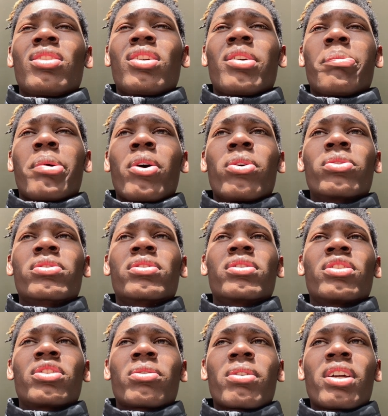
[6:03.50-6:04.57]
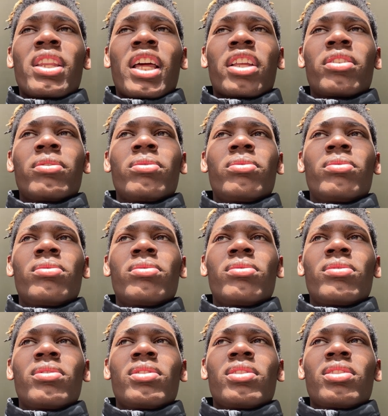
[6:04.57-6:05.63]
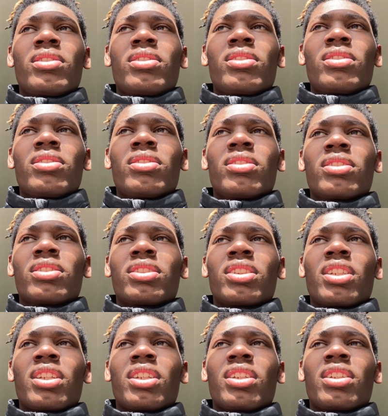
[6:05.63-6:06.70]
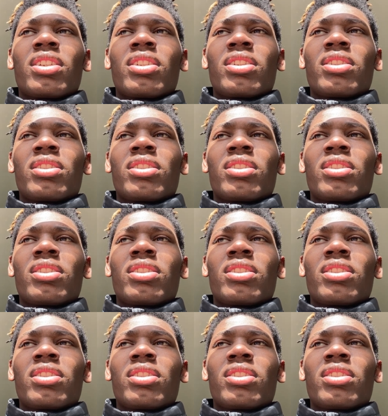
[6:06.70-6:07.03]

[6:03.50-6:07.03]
opposing a threat like you you know what I'm saying?